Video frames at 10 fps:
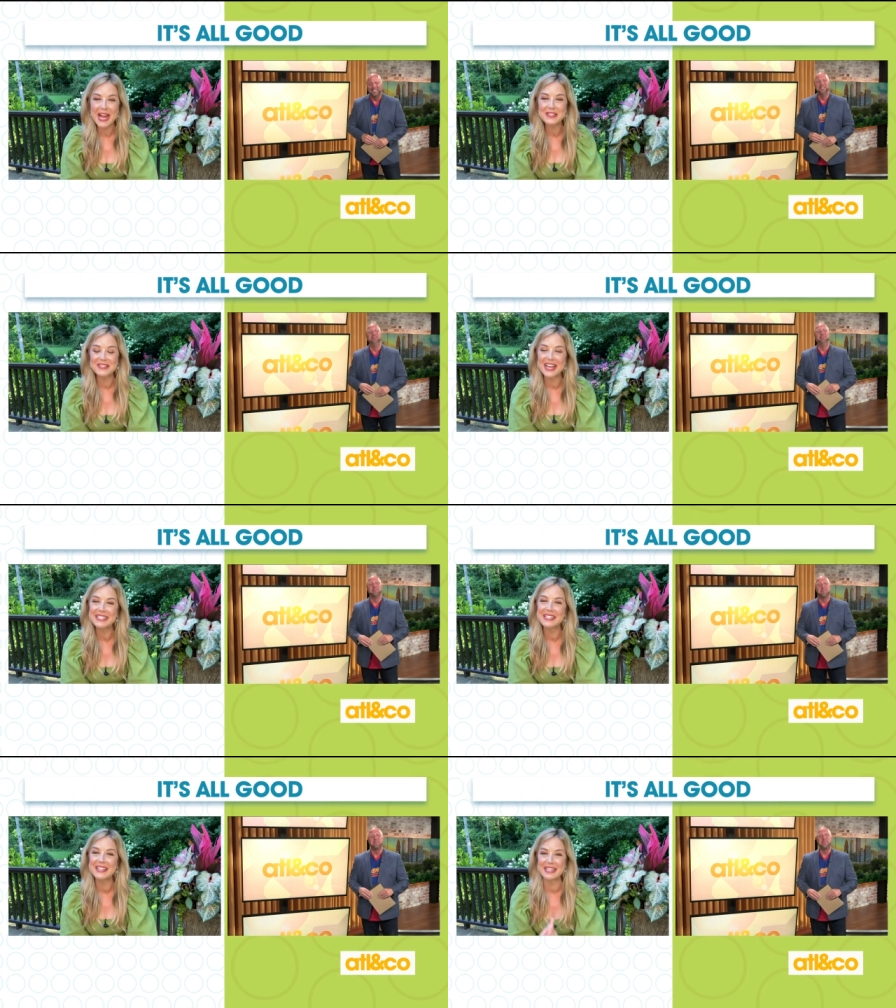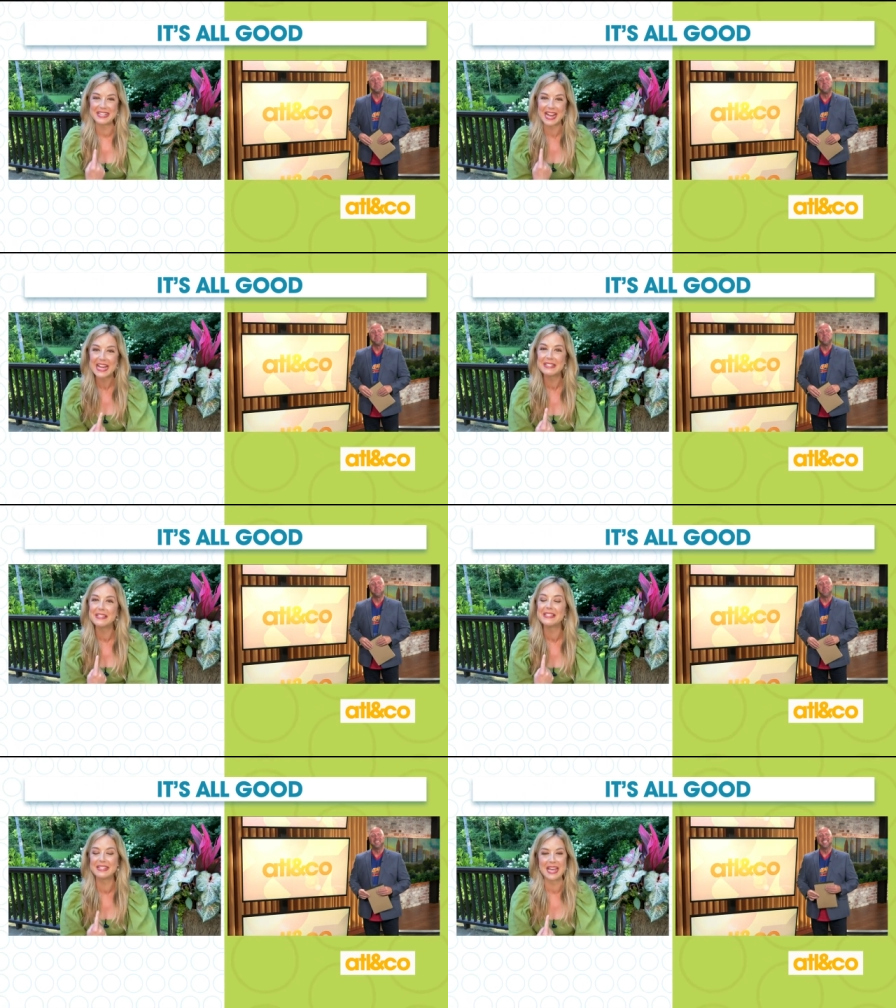Crash, that's the
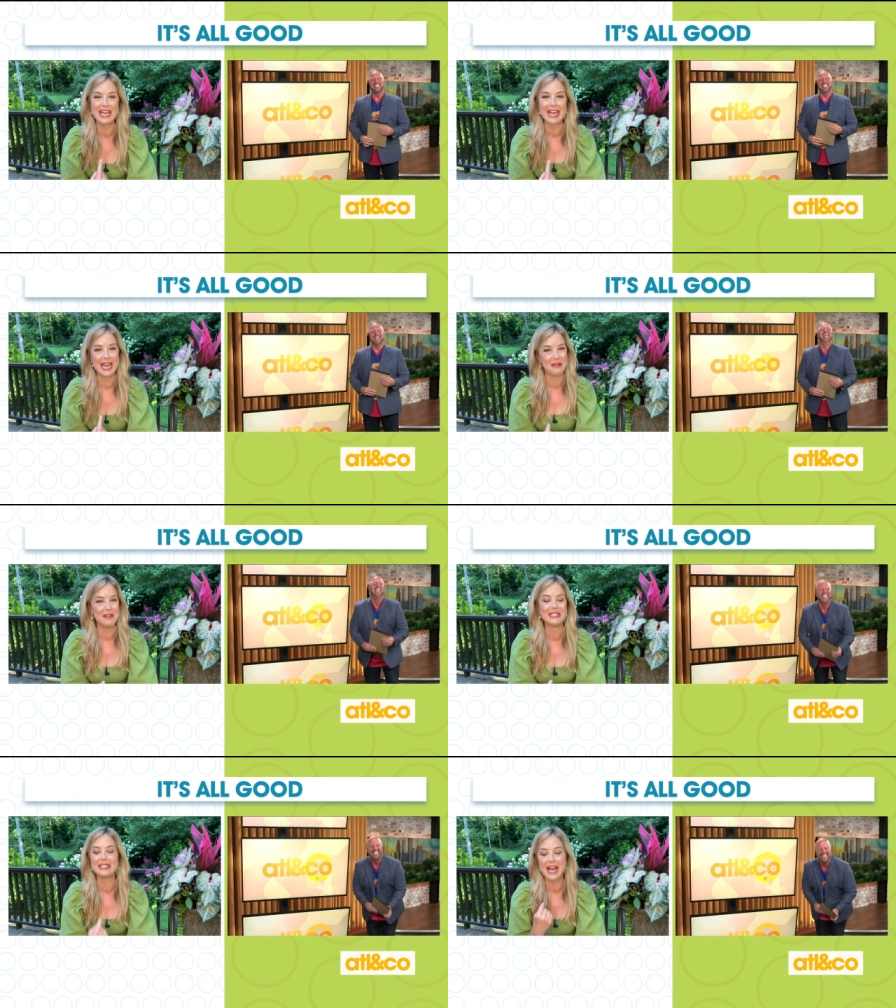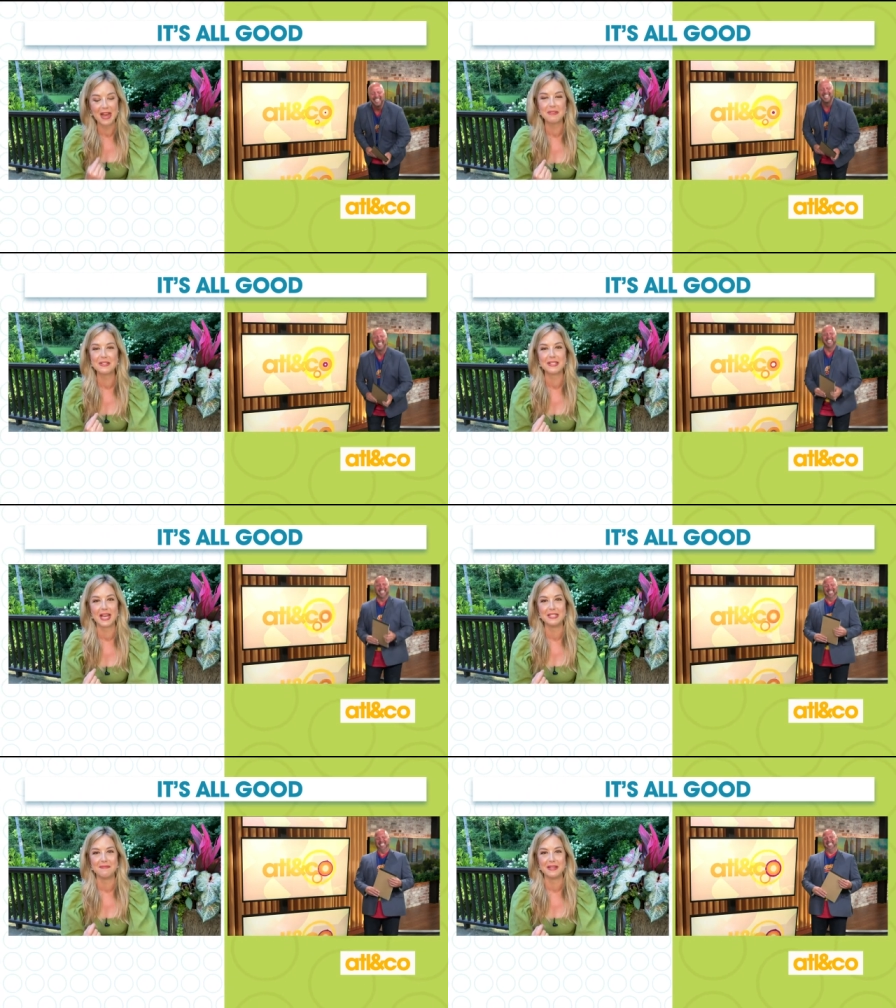nicest thing anyone has ever
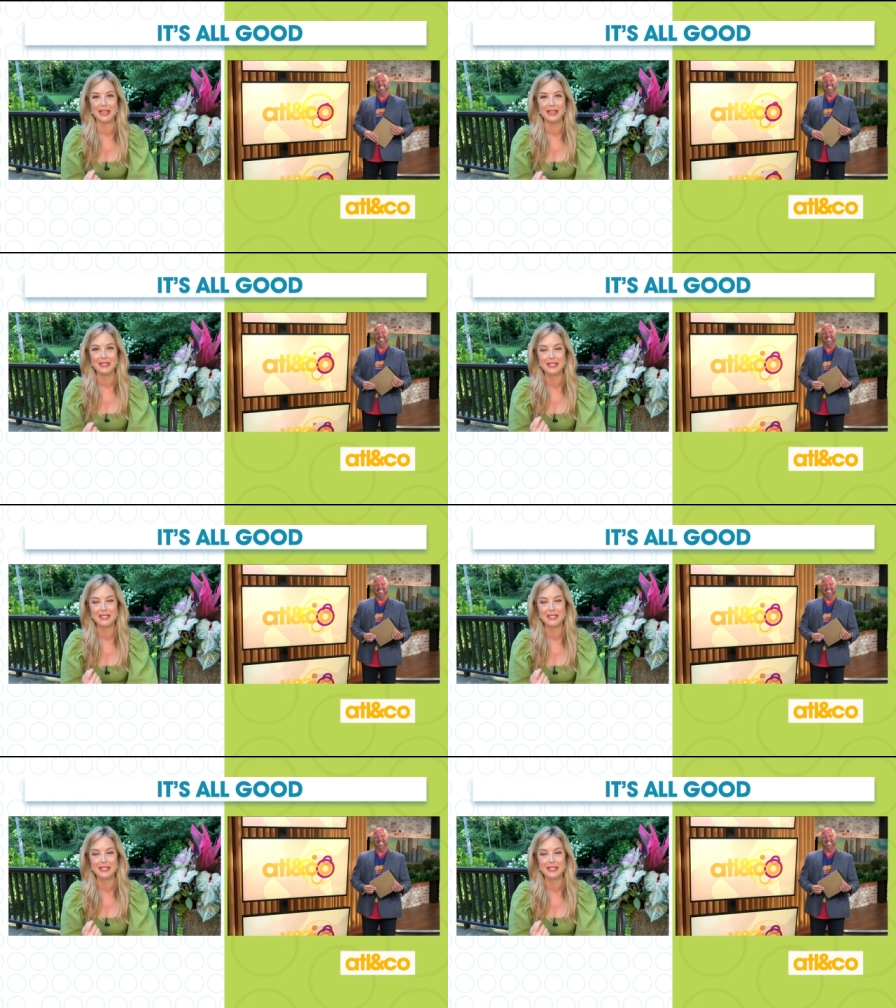said to me.